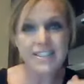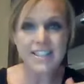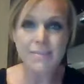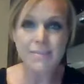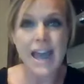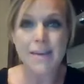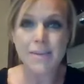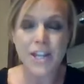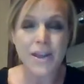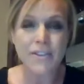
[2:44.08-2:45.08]
at the same time
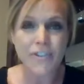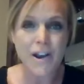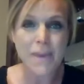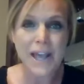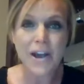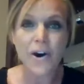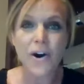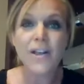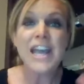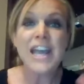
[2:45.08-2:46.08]
and going for a big
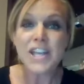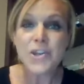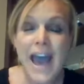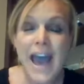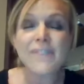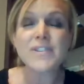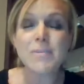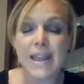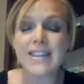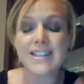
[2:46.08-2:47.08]
goal, you have
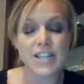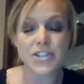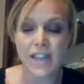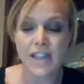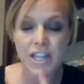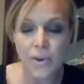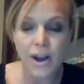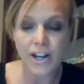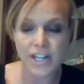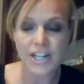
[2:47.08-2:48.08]
to make the decision that you
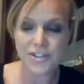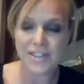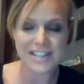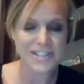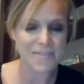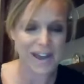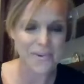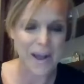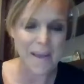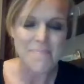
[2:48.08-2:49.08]
are going to do this no
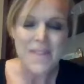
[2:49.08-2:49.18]
matter what.